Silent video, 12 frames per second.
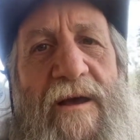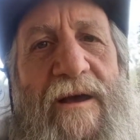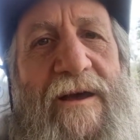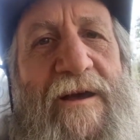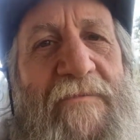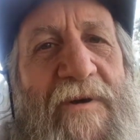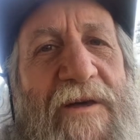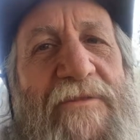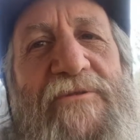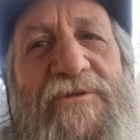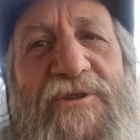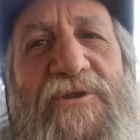
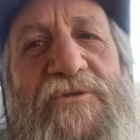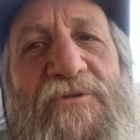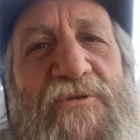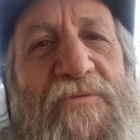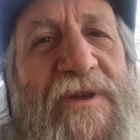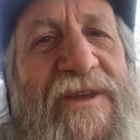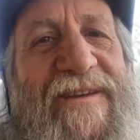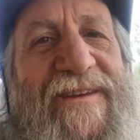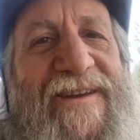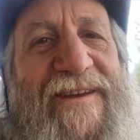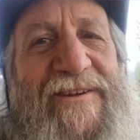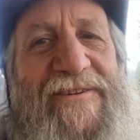Others who knew me
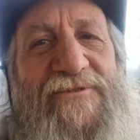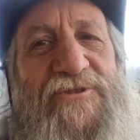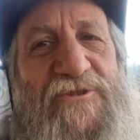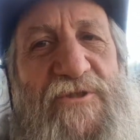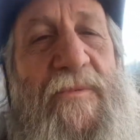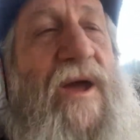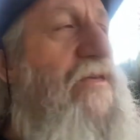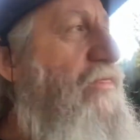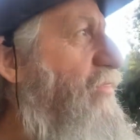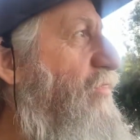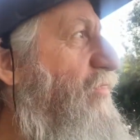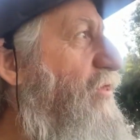understood that my
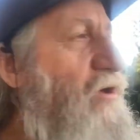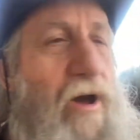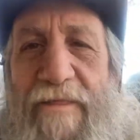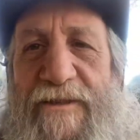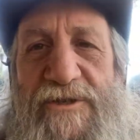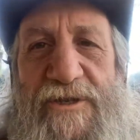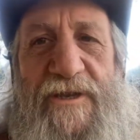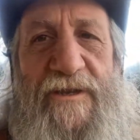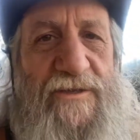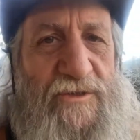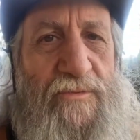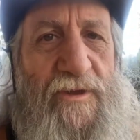theology
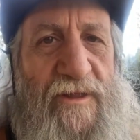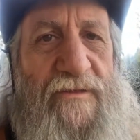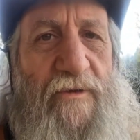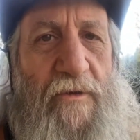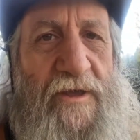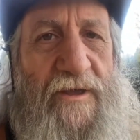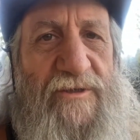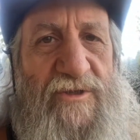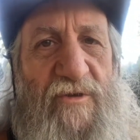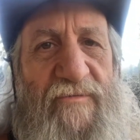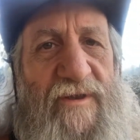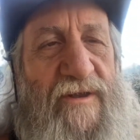is really very
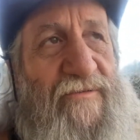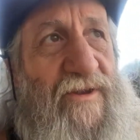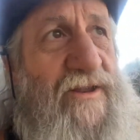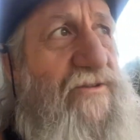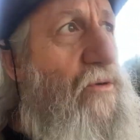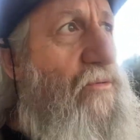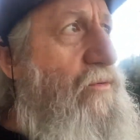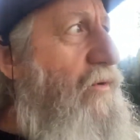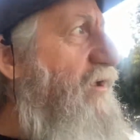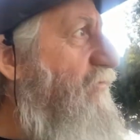conservative, and I don't quite